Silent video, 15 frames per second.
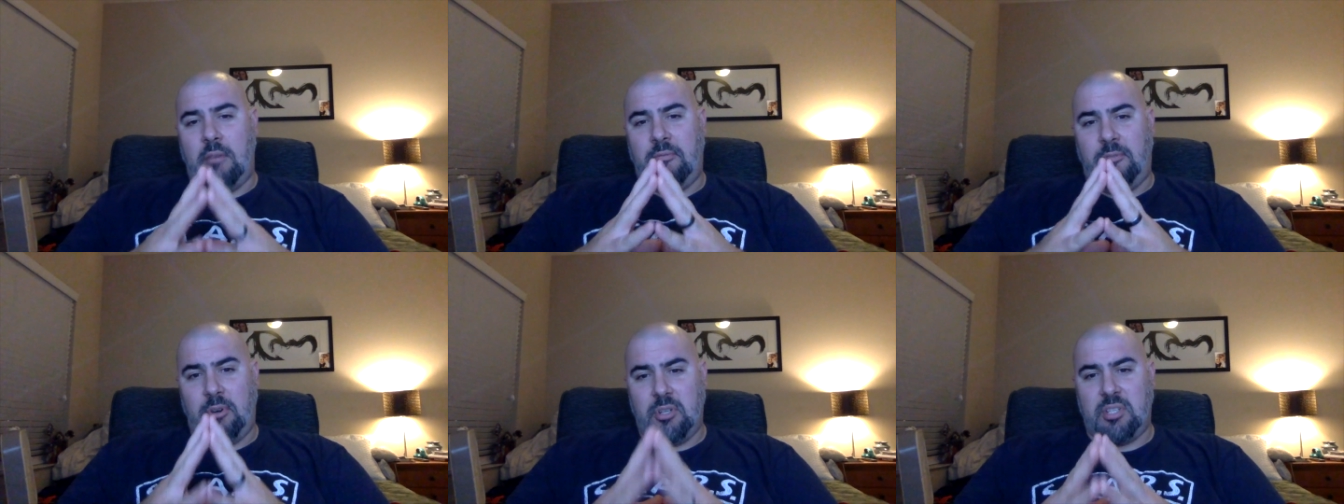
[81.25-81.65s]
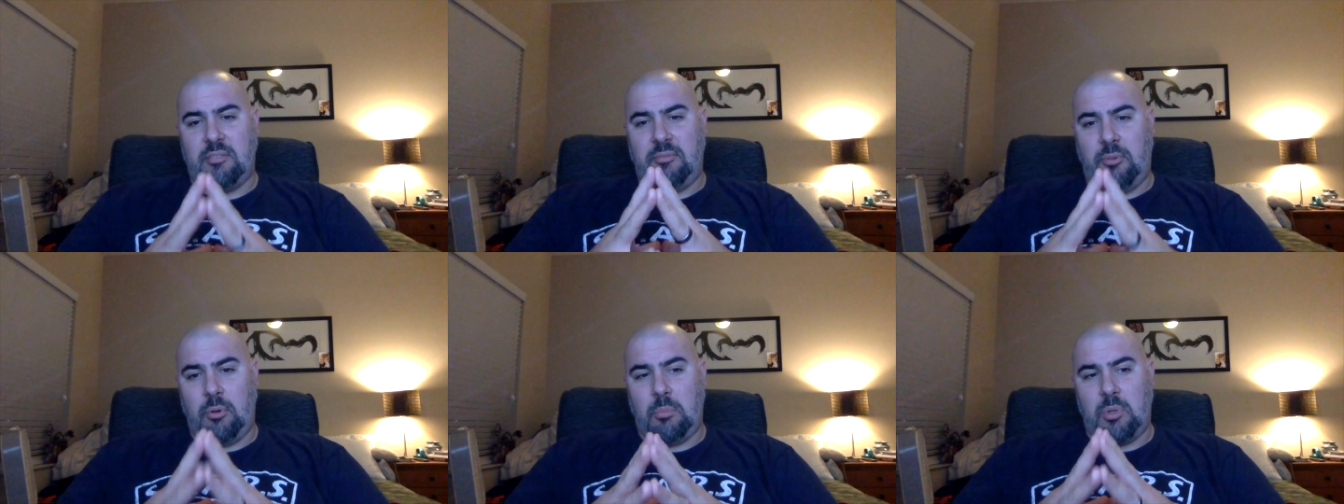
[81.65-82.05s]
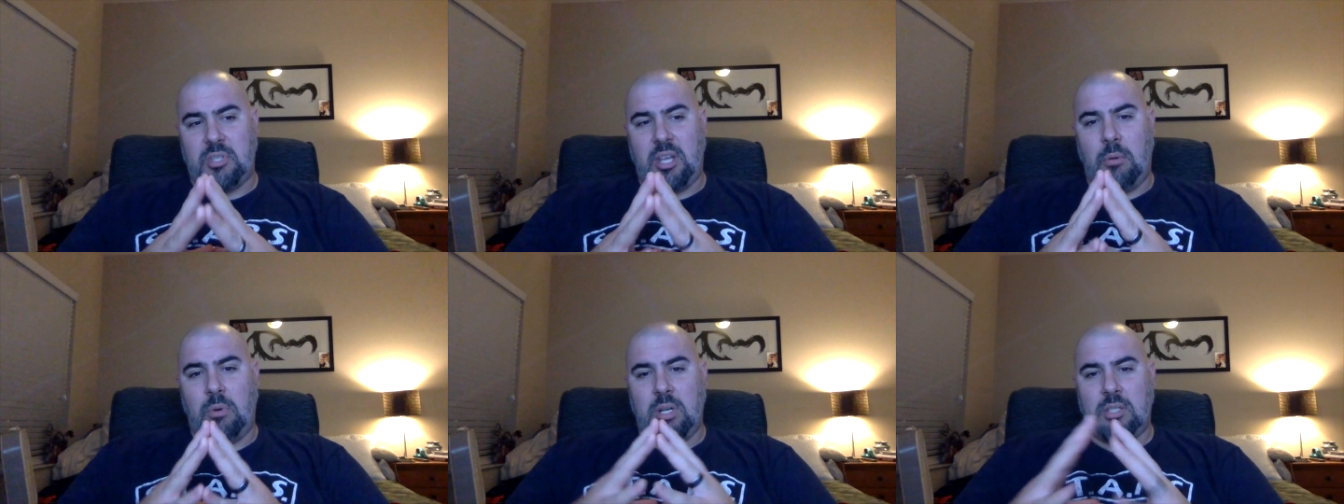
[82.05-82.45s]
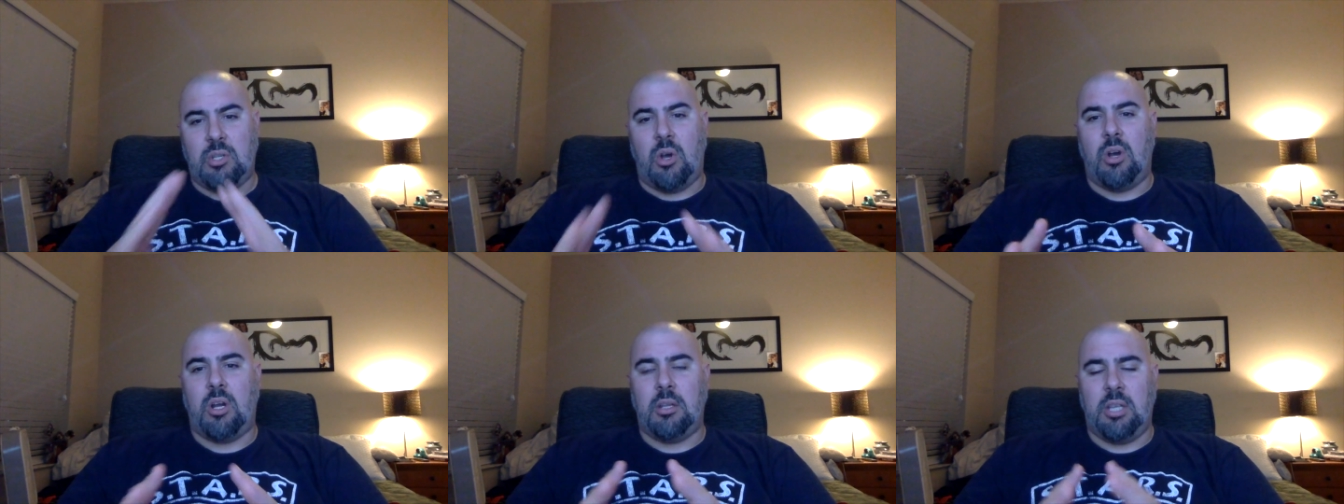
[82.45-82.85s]
first and foremost, I want to
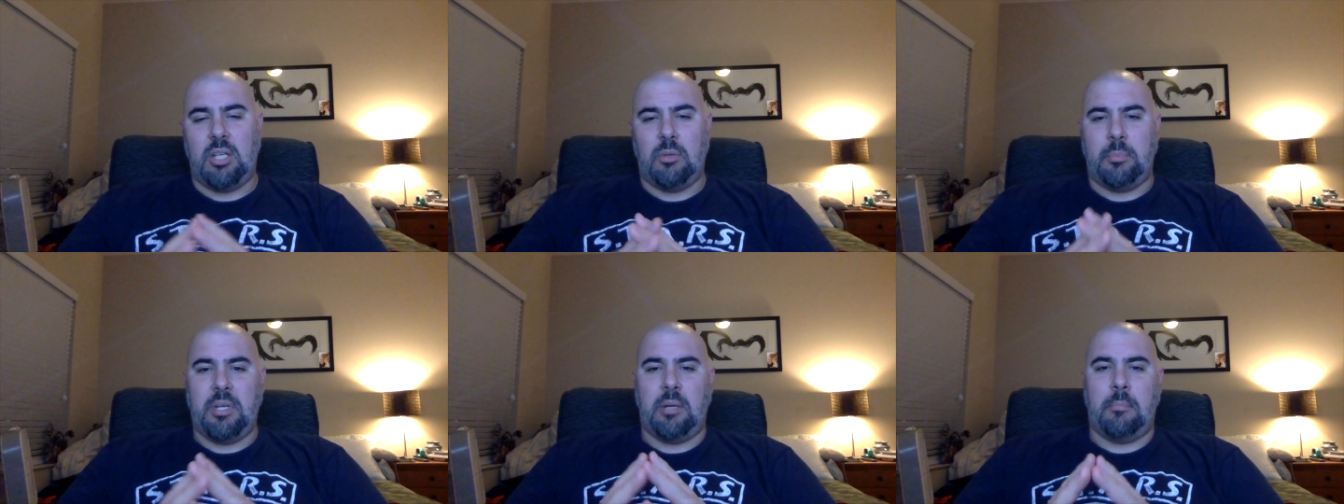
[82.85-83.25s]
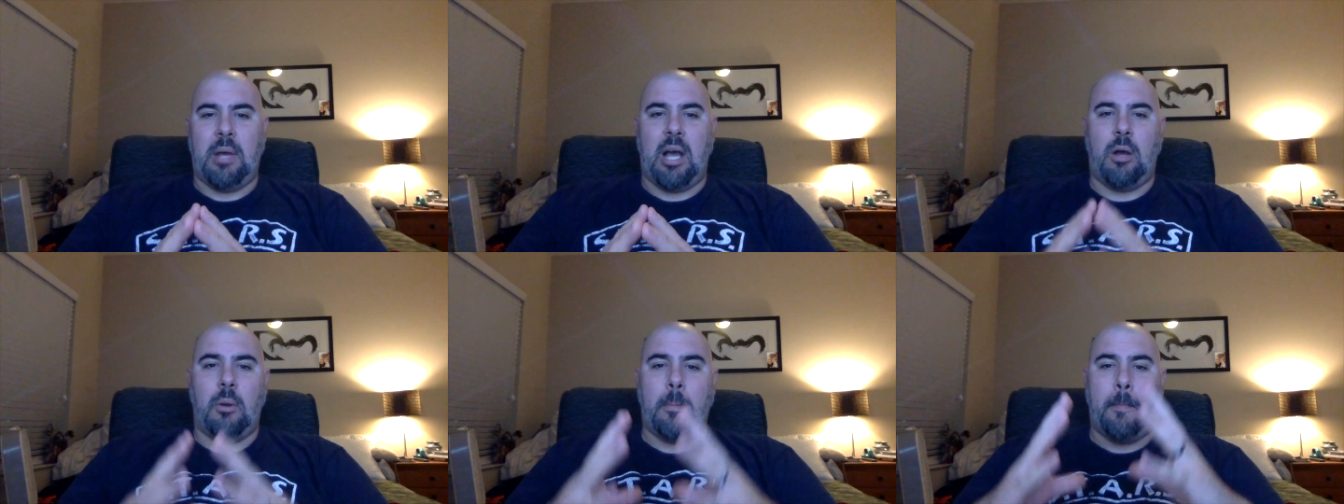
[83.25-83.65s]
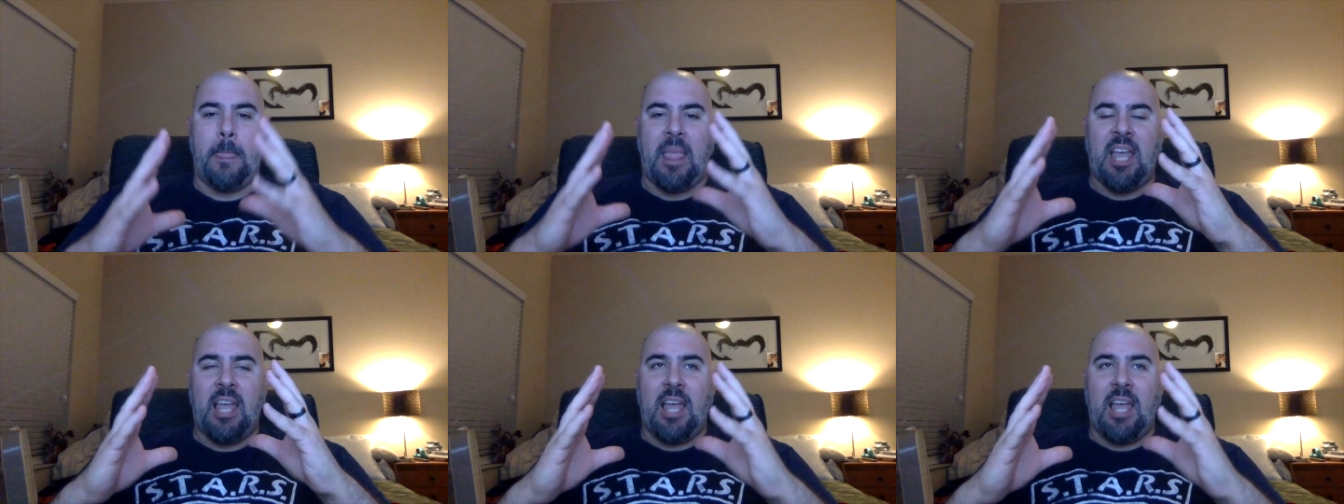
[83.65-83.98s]
talk a little bit about